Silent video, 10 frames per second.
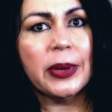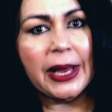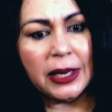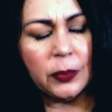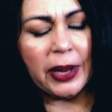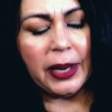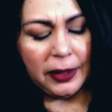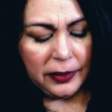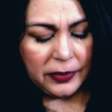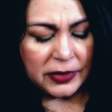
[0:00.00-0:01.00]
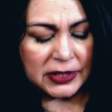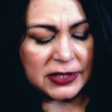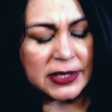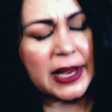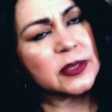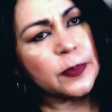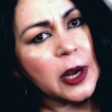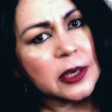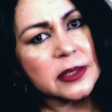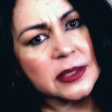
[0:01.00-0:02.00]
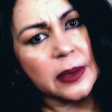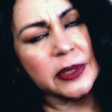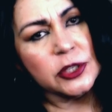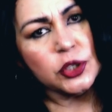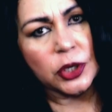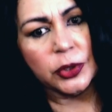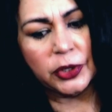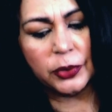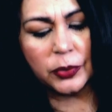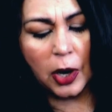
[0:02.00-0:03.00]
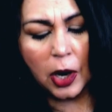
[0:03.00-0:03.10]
anyway, these next products I'm going to show you